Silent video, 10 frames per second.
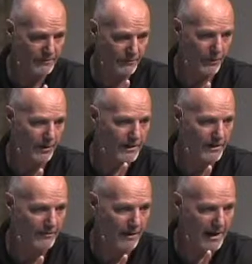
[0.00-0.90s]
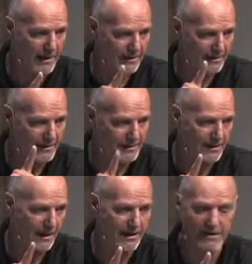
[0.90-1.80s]
ruling and reigning,
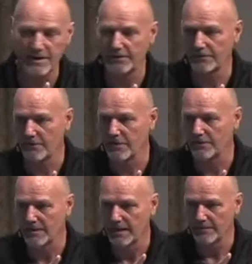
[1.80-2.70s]
sitting on a throne.